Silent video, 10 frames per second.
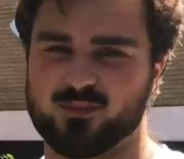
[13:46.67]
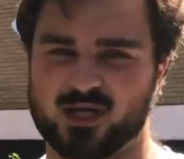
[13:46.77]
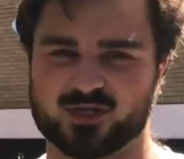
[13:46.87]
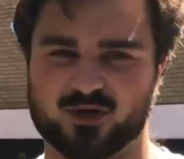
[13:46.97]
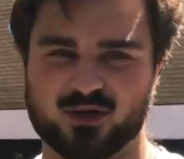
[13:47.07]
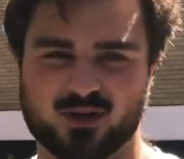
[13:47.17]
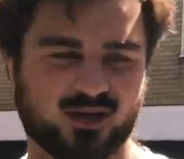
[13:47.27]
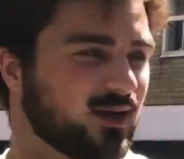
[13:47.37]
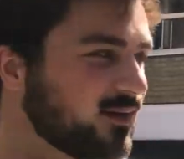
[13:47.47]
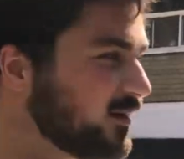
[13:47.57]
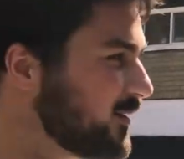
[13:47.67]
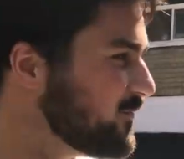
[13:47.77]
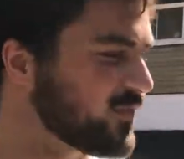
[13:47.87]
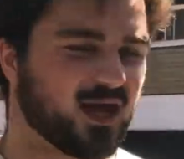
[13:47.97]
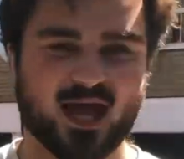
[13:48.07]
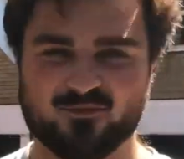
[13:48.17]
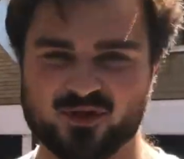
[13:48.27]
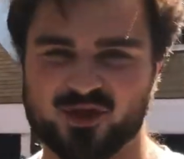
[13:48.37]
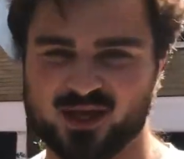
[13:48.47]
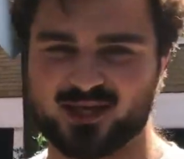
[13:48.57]
make sure that
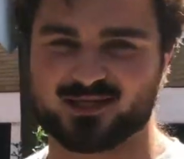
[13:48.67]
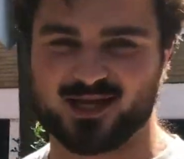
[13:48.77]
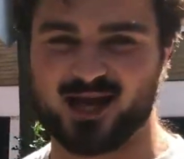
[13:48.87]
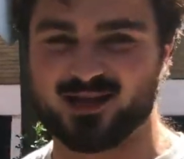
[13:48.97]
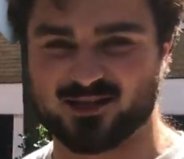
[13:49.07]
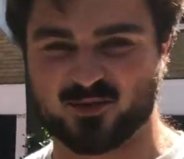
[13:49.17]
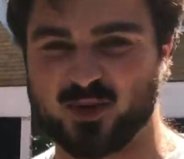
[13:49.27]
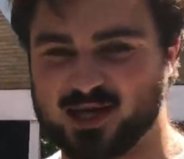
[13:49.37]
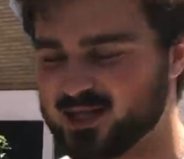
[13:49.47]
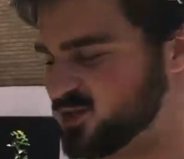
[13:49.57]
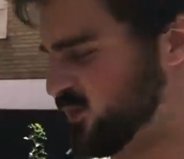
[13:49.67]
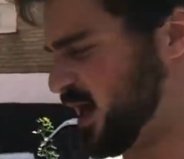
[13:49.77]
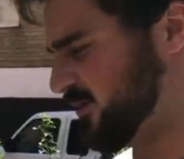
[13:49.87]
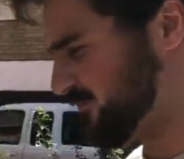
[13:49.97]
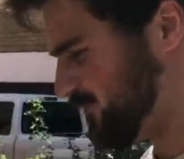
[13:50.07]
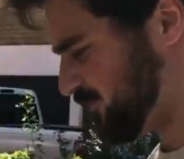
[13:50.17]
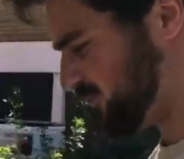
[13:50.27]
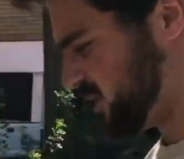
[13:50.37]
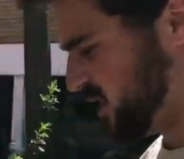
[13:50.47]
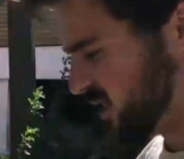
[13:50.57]
everything is tight and spick and span.
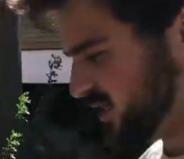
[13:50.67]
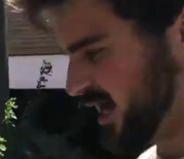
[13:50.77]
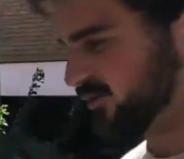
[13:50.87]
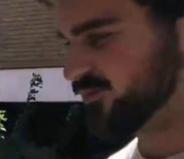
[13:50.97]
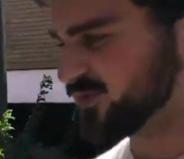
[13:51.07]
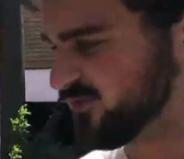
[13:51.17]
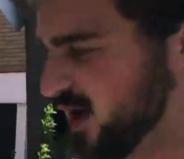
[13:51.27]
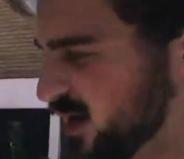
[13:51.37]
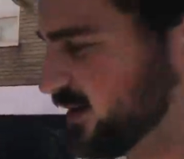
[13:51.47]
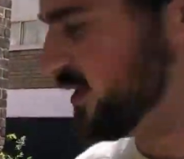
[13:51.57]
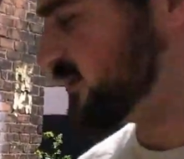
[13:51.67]
Now, finally,